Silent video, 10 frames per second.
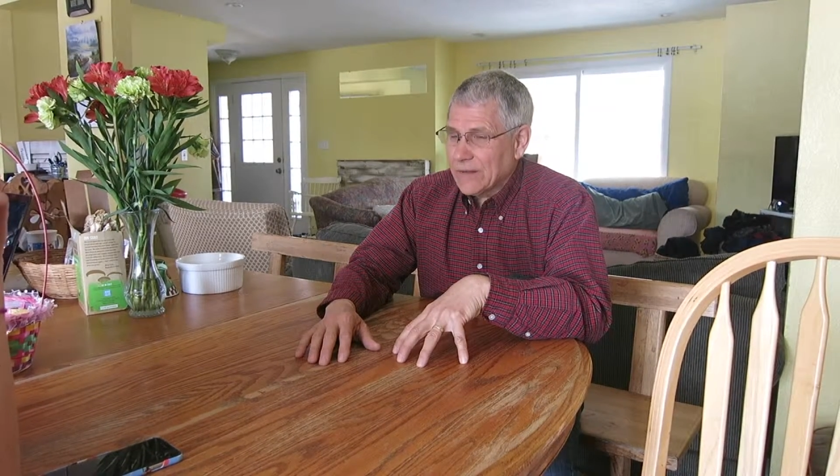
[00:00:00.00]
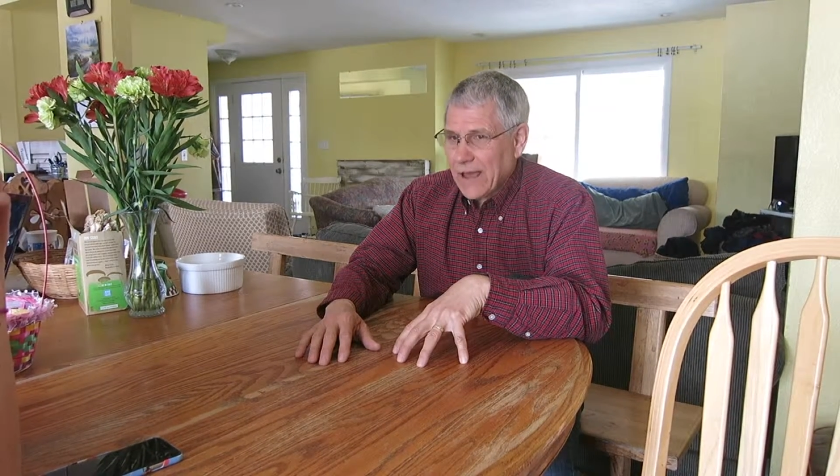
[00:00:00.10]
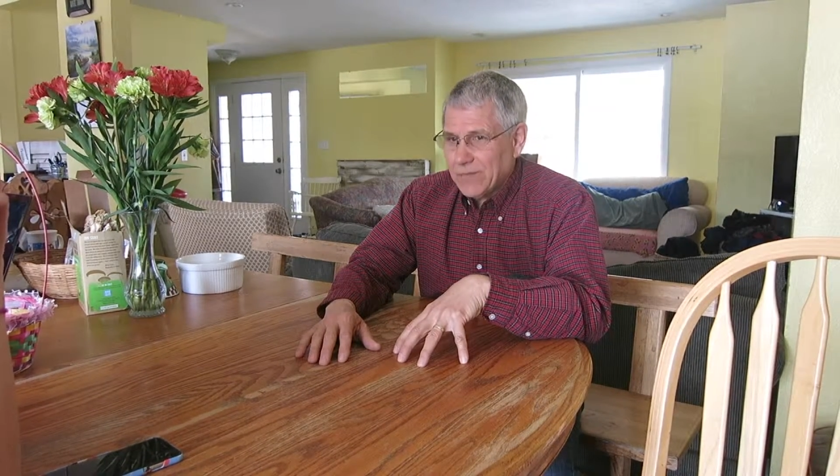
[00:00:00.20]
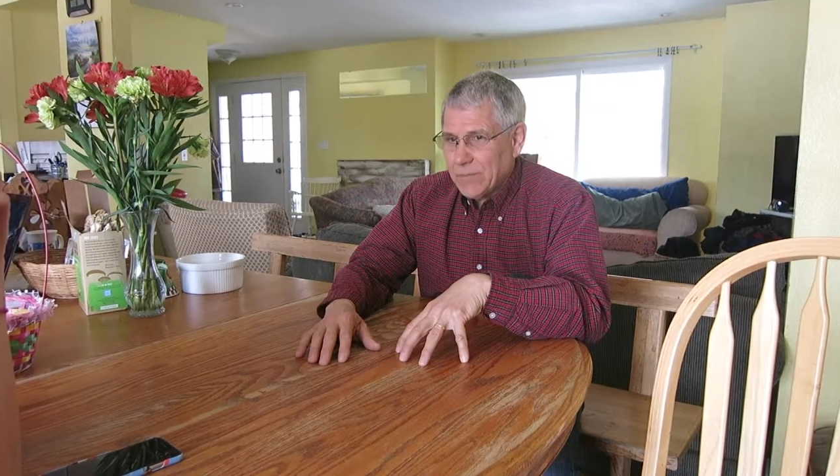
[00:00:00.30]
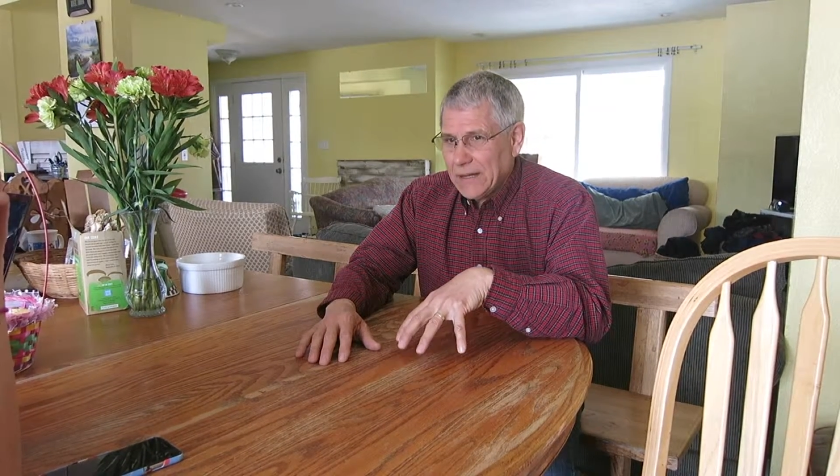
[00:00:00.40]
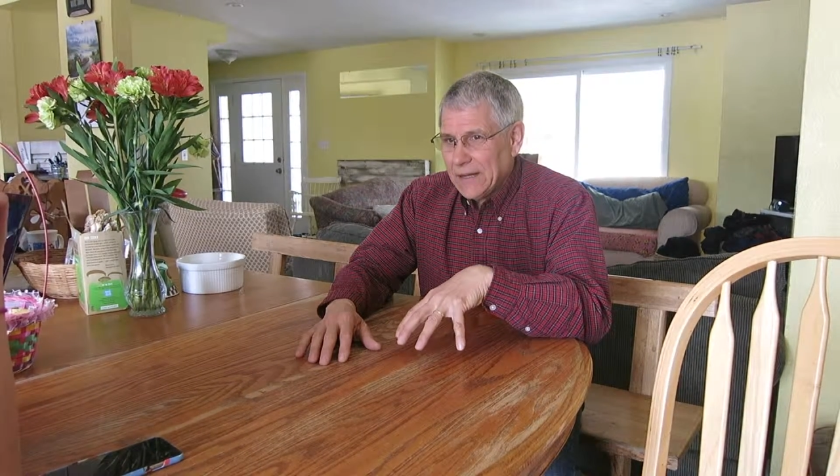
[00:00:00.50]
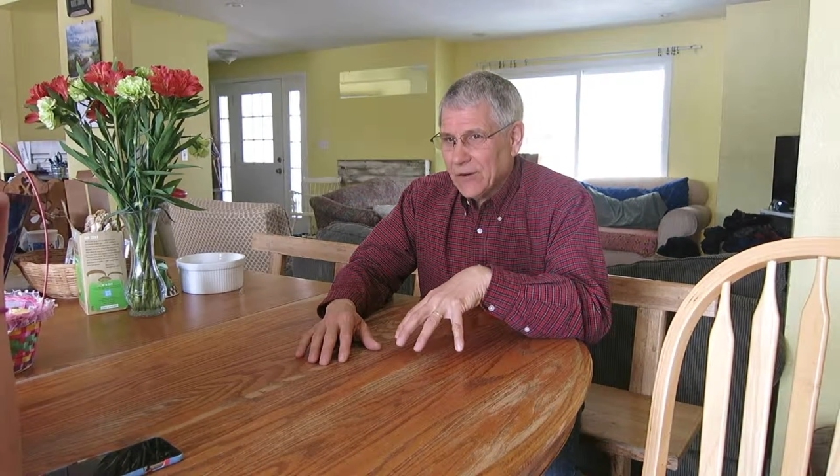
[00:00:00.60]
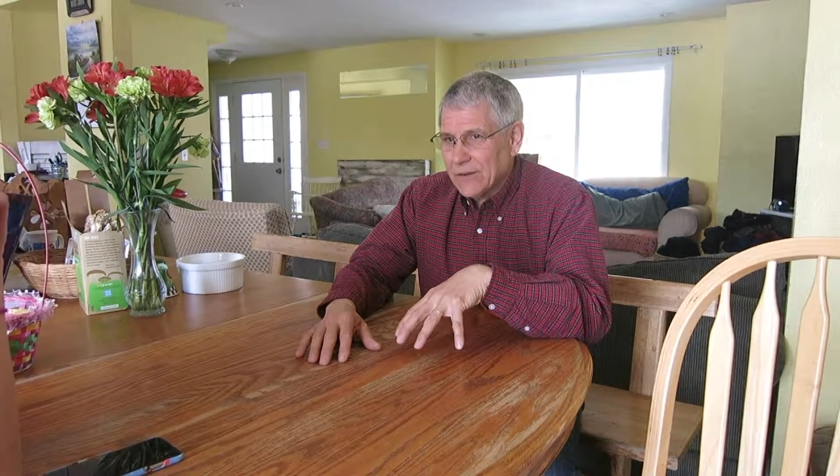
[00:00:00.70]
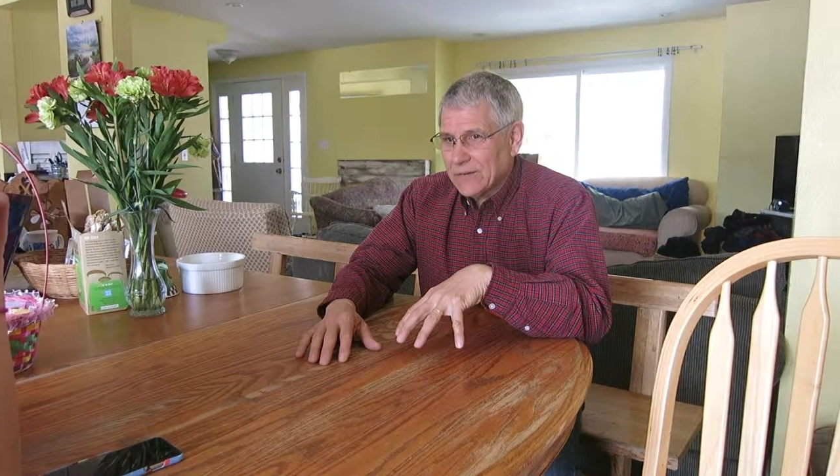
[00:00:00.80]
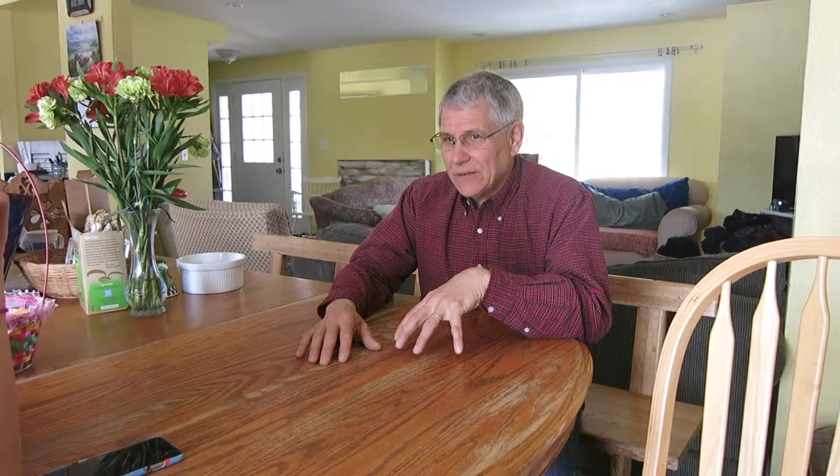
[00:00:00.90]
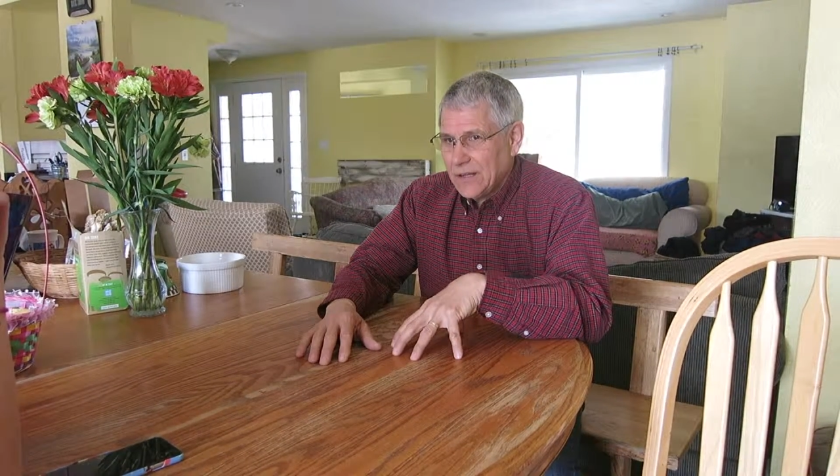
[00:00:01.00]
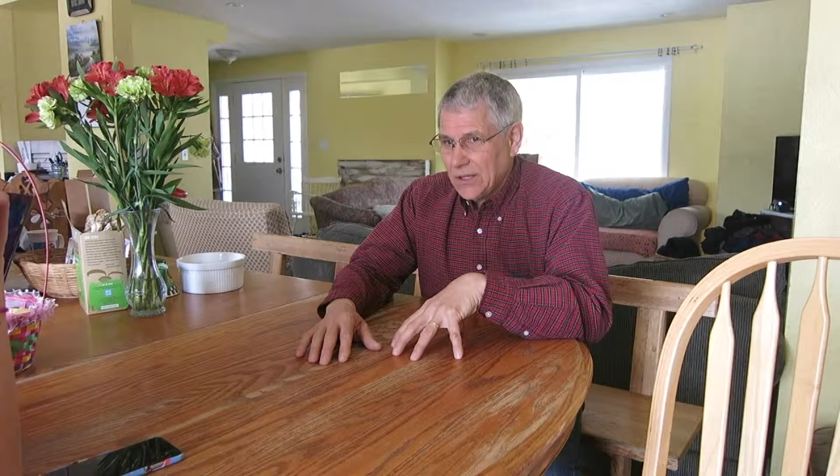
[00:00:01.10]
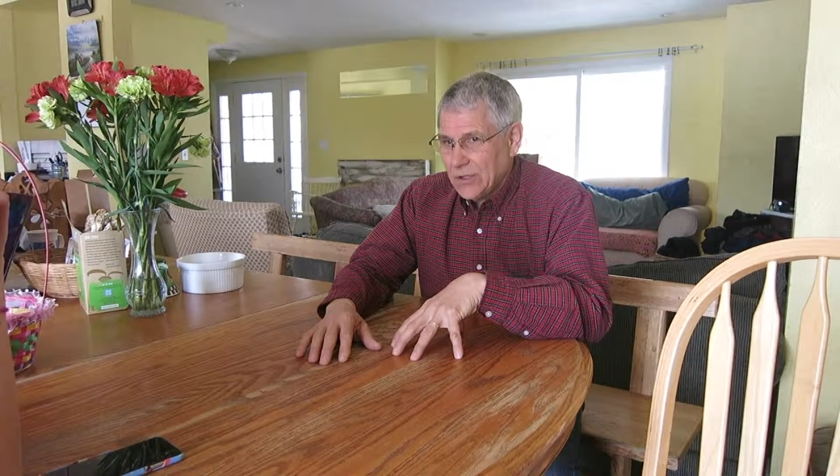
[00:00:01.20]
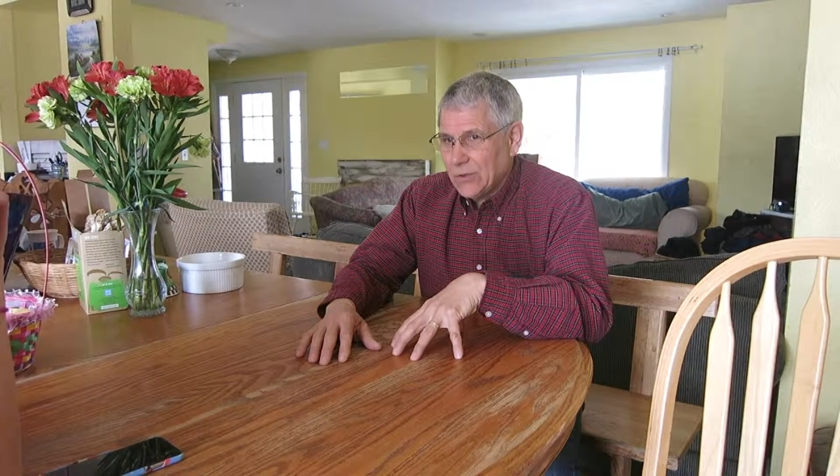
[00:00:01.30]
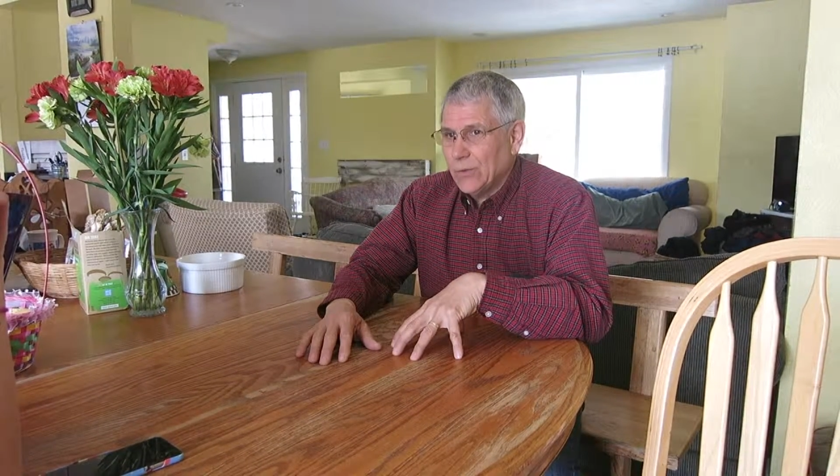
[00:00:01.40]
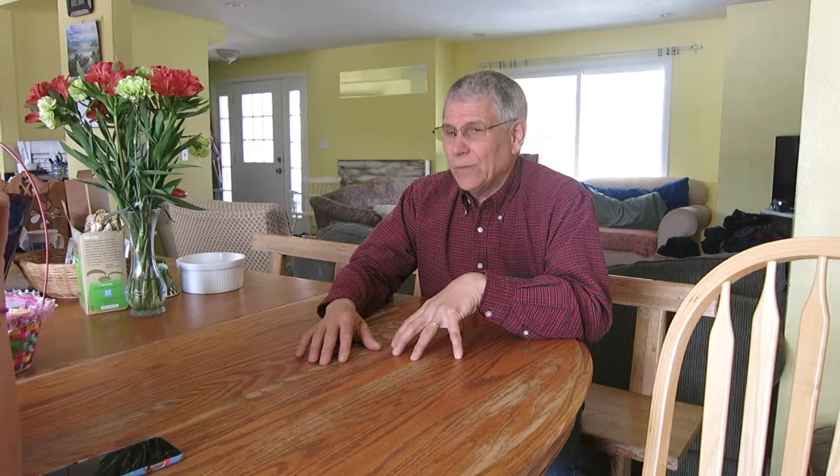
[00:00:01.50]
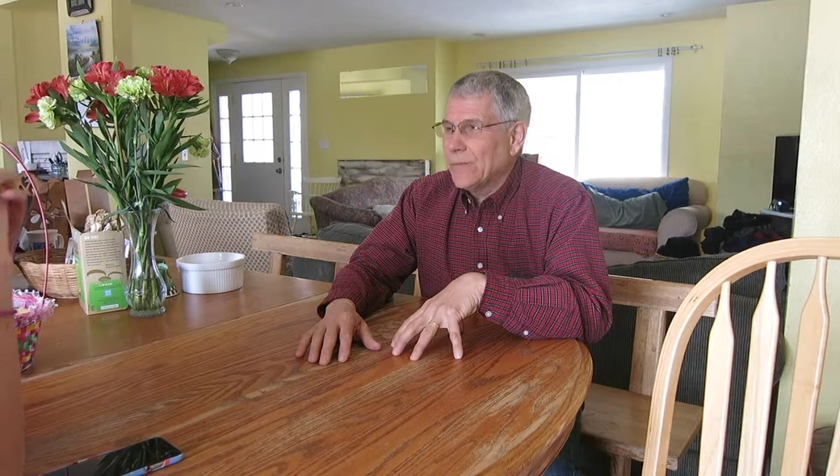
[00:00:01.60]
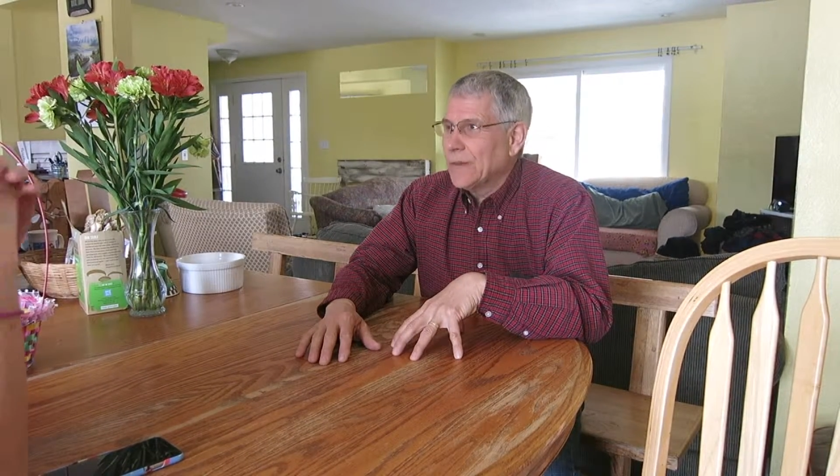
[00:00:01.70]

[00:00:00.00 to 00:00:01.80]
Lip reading: I've been here at CU.